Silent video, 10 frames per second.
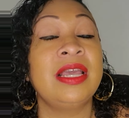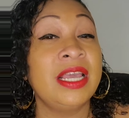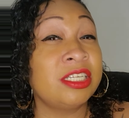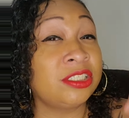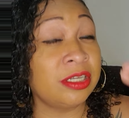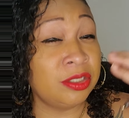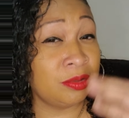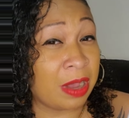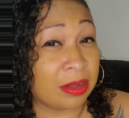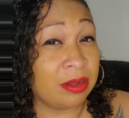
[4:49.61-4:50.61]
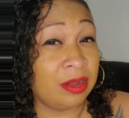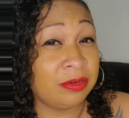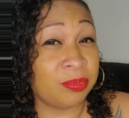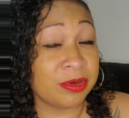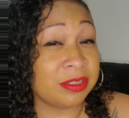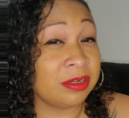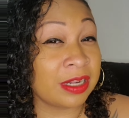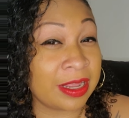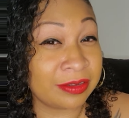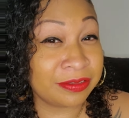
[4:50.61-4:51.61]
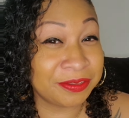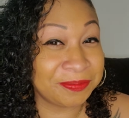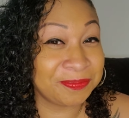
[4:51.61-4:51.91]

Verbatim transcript: And shutting you out of her personal life.